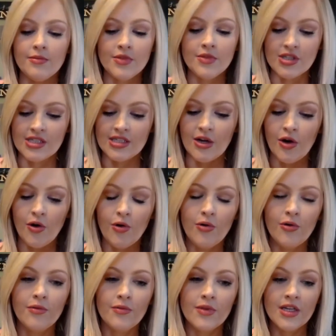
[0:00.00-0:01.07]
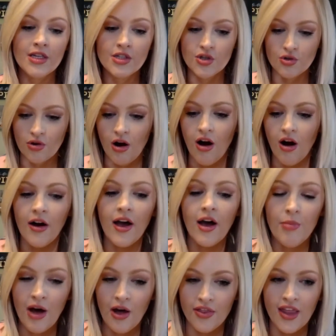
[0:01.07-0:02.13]
just so strong
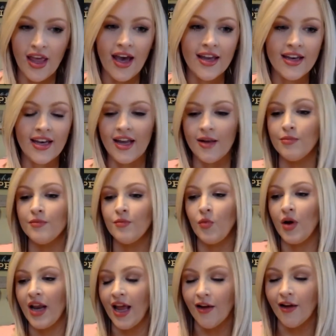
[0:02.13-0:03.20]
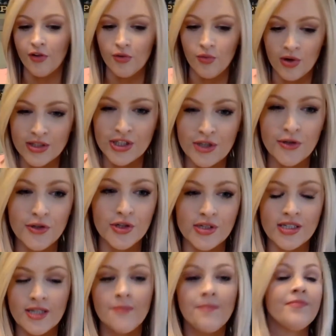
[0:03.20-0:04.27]
about that. And I want everyone to
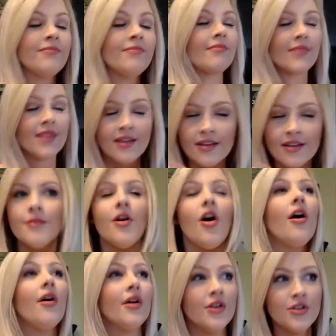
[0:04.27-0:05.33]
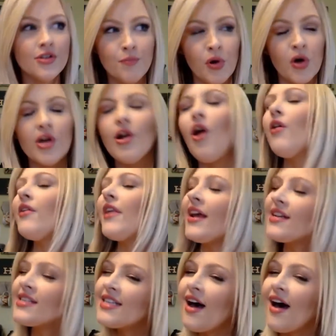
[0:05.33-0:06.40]
just put all that
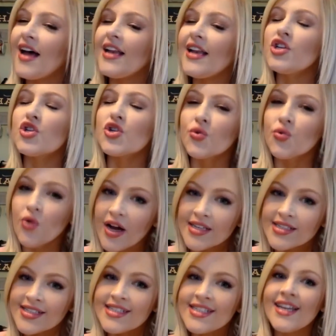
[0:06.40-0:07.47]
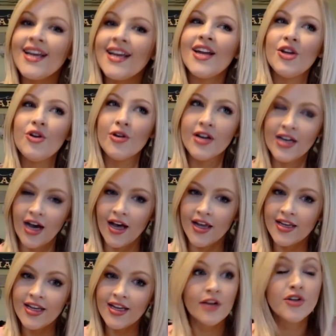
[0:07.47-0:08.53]
aside and trust your gut.
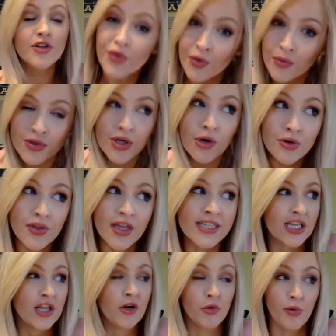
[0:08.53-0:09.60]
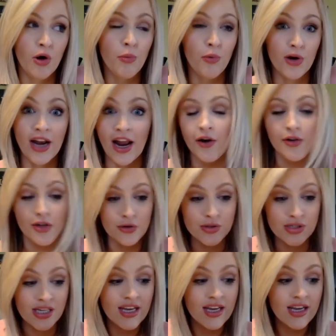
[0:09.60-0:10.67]
Now don't do things that are inappropriate. I don't use